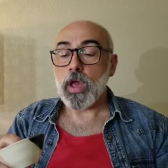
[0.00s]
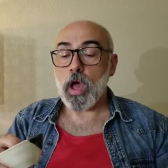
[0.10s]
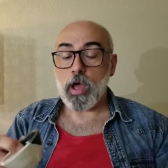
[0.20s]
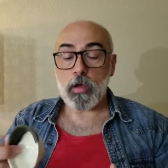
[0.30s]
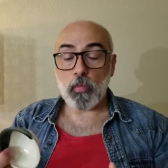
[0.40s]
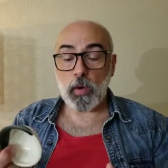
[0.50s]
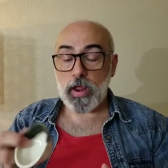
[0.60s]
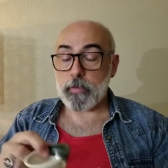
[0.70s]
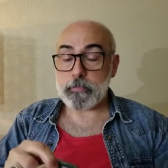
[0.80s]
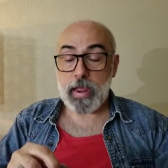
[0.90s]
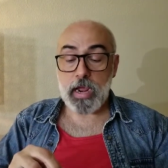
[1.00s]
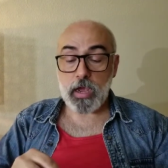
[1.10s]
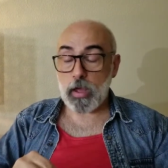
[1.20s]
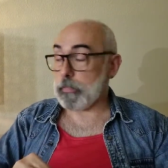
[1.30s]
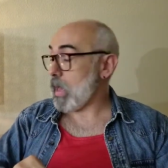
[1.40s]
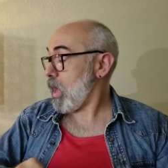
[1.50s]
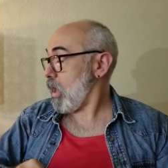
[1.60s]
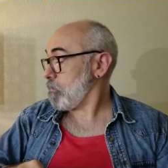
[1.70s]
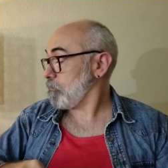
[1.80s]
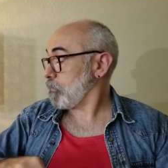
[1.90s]
When I make a
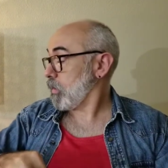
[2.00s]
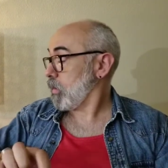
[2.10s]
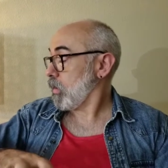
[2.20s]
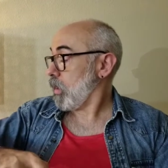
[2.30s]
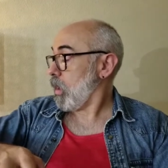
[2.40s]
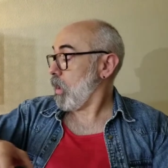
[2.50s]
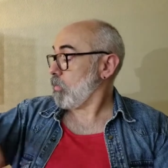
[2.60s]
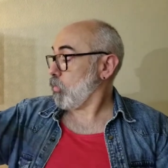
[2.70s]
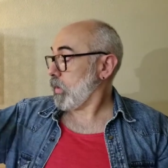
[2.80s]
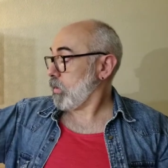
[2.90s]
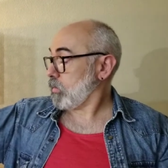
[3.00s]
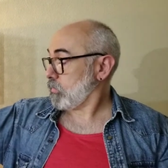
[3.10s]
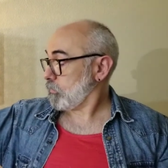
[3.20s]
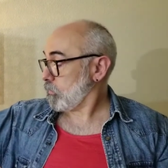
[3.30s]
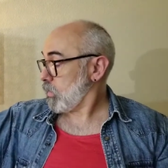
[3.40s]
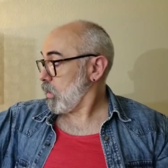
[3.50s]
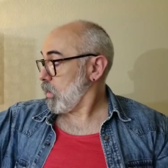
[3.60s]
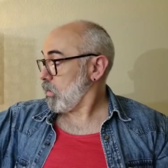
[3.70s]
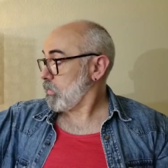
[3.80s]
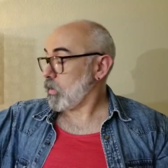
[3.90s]
pot on the wheel,
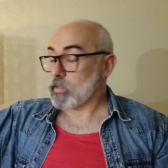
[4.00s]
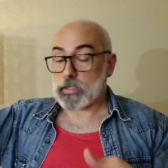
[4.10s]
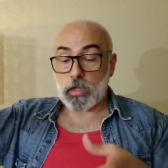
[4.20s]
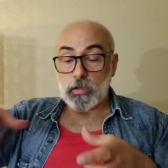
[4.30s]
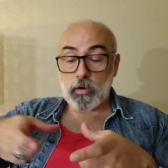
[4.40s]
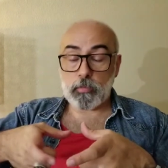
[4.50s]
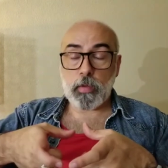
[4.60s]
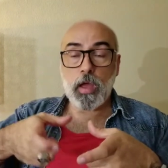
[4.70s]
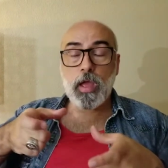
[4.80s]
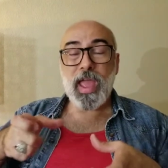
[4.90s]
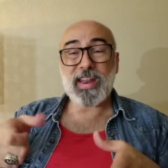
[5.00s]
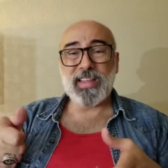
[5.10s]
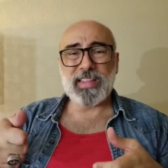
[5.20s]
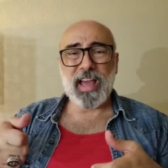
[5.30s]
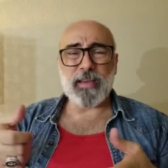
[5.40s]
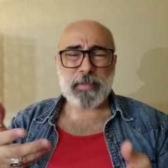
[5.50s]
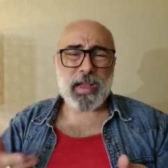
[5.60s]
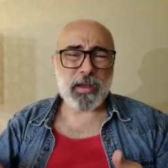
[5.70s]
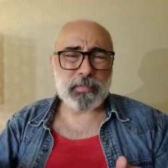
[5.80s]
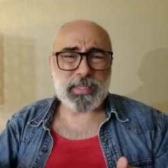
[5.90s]
there's a little, and I
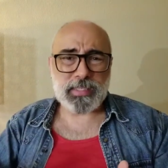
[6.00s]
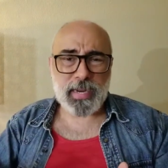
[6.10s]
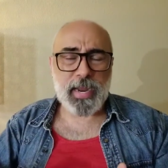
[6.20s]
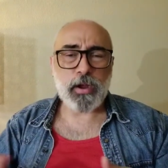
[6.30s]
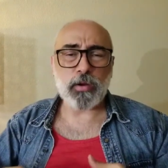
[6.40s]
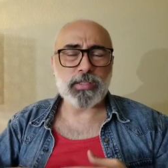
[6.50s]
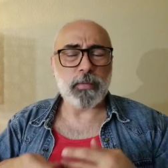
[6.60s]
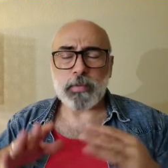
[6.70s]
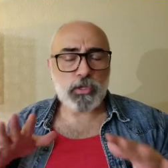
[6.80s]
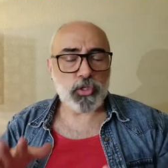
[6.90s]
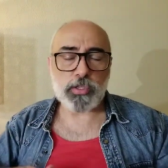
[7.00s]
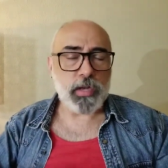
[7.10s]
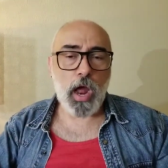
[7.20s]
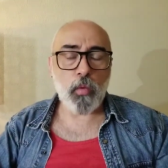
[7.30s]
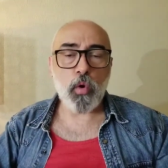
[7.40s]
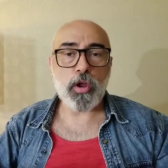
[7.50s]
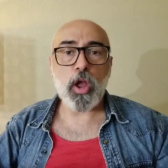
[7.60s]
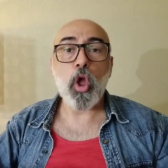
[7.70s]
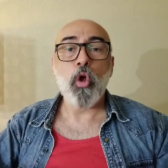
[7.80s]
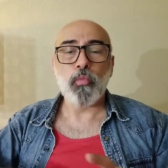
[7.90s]
make a mistake or something's just not working.